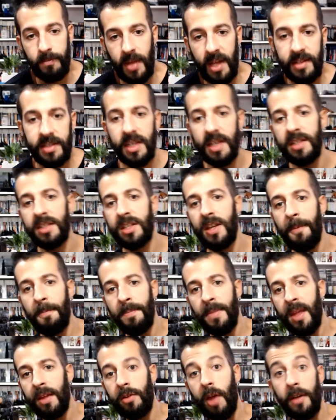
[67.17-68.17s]
And since
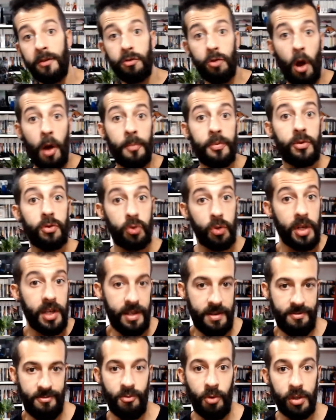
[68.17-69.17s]
a top
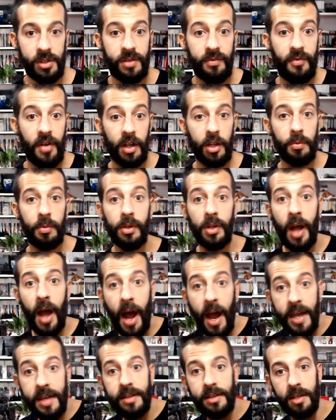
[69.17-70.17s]
3 most valuable
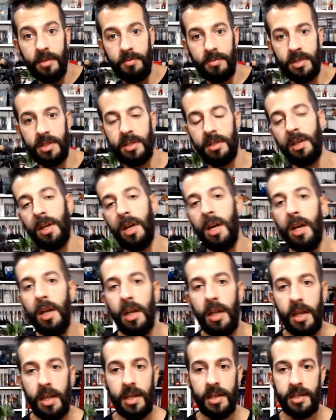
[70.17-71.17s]
items
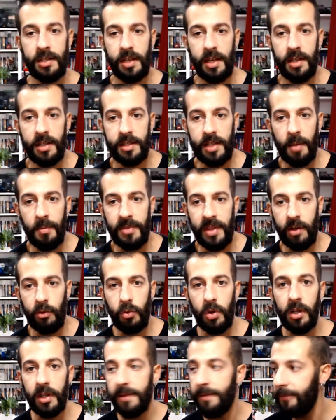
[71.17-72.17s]
is something
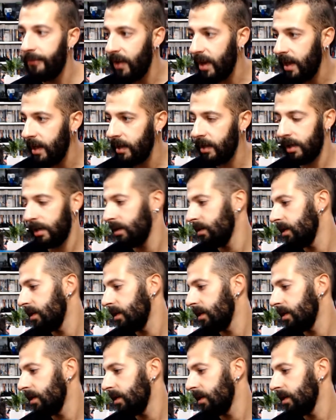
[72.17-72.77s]
really vague,